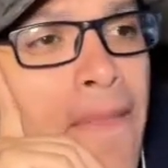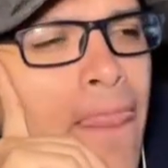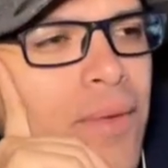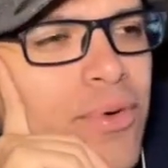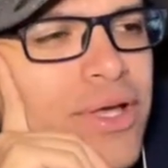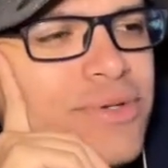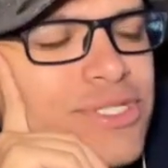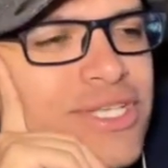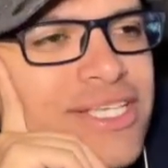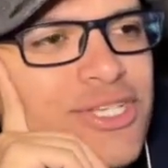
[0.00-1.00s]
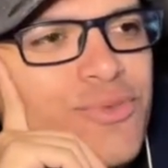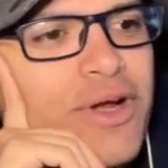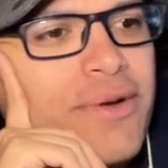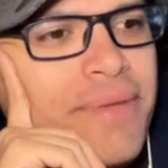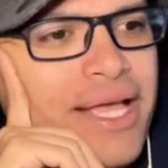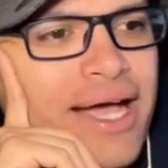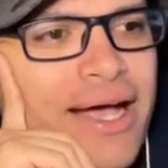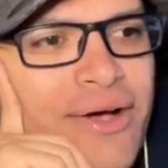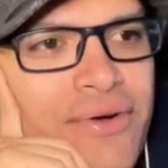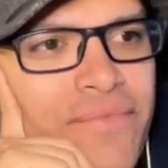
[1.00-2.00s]
Bro, he was just, he's just wanting to make
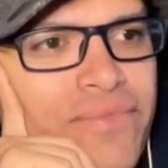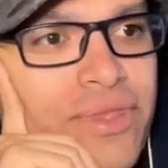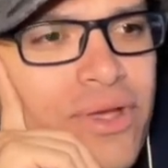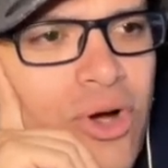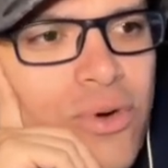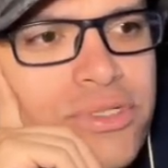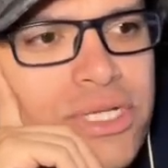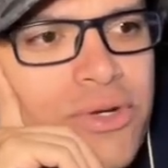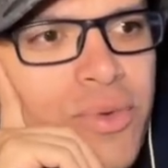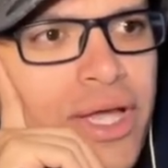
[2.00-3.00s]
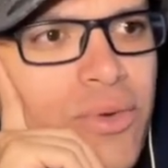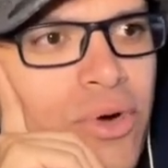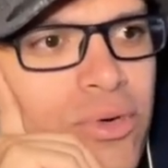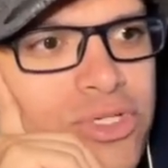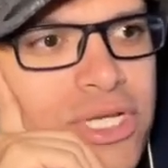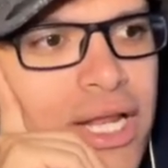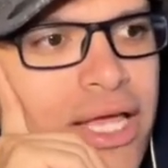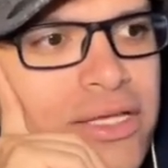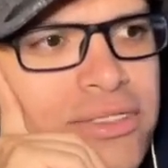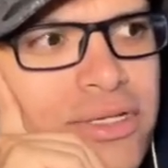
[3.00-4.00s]
out. Oh, she, wait, whoa, she
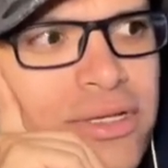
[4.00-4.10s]
likes it?